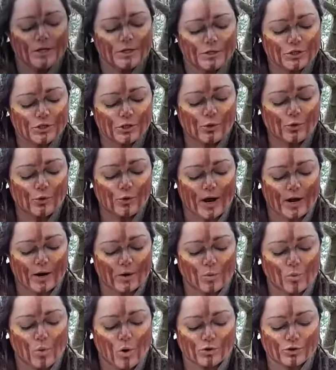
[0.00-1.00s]
Torak
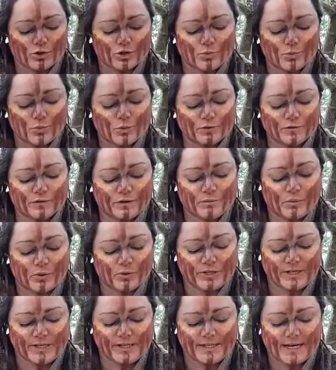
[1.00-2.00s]
watched Wolf's
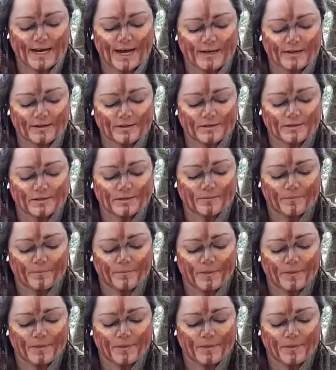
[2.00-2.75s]
body tense.